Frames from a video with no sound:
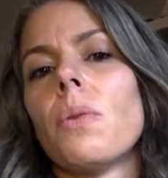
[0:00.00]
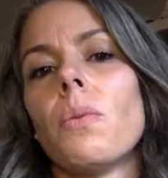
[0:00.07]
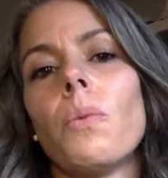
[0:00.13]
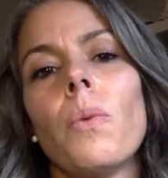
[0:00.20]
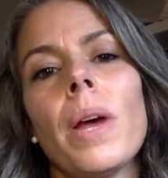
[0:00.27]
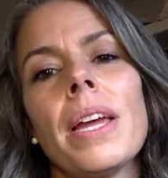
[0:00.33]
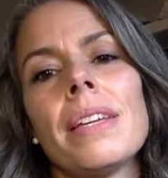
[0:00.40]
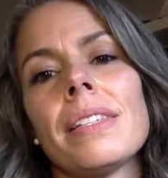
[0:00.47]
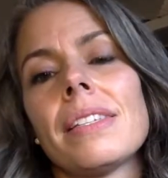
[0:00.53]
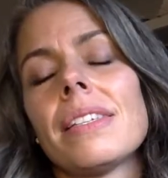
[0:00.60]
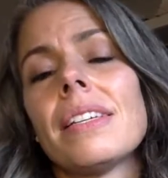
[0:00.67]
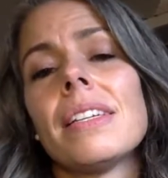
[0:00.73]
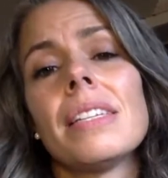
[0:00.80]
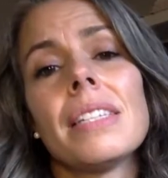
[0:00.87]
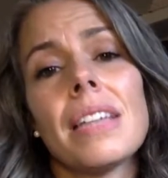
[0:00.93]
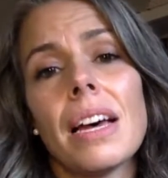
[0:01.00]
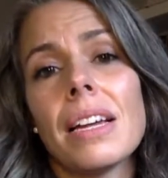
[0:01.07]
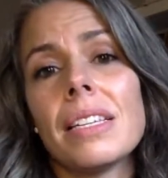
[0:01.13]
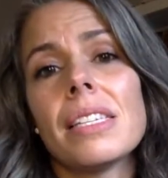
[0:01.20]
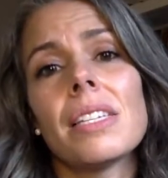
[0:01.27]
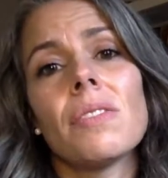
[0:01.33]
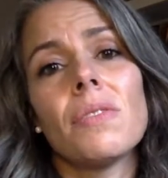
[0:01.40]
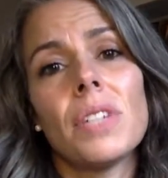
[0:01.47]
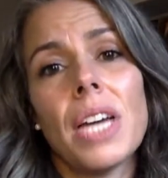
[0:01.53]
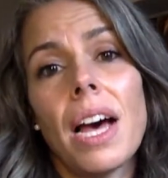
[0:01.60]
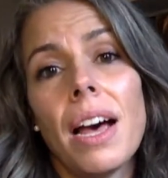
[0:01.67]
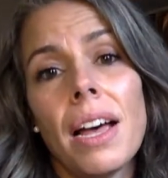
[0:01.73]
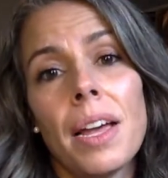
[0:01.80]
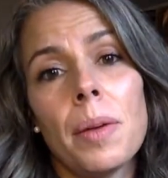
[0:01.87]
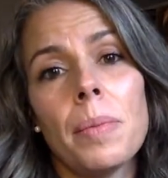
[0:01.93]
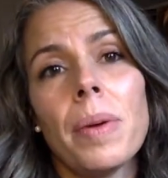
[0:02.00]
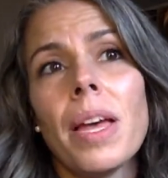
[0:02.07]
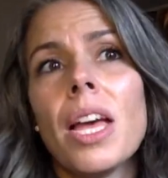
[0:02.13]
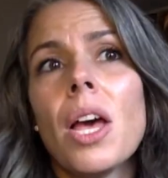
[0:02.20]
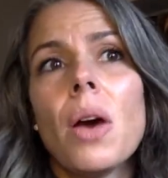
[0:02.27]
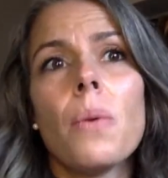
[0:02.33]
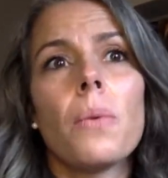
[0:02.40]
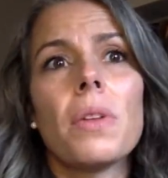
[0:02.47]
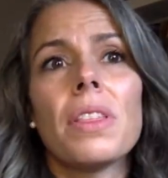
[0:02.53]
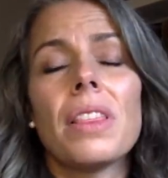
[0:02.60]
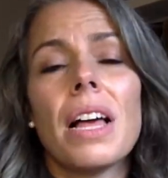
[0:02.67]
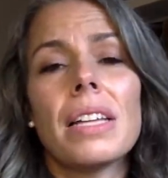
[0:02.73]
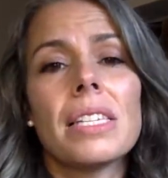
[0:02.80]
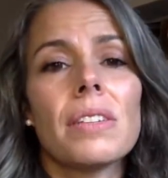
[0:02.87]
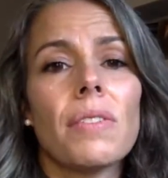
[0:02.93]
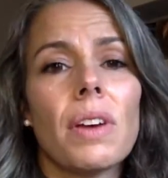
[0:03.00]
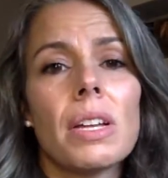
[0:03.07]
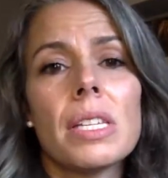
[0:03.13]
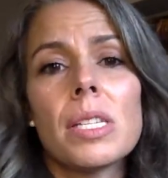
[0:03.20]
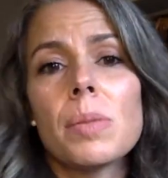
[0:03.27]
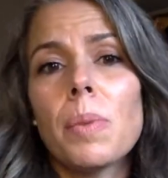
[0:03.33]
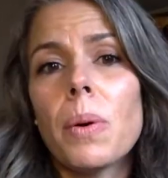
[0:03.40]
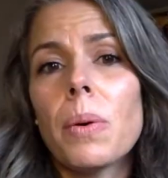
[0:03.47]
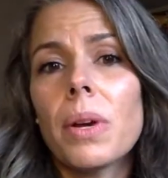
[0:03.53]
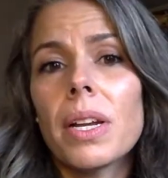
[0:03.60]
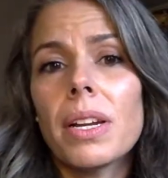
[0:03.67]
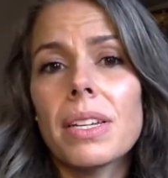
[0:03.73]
waste tons of time with lots of unspoken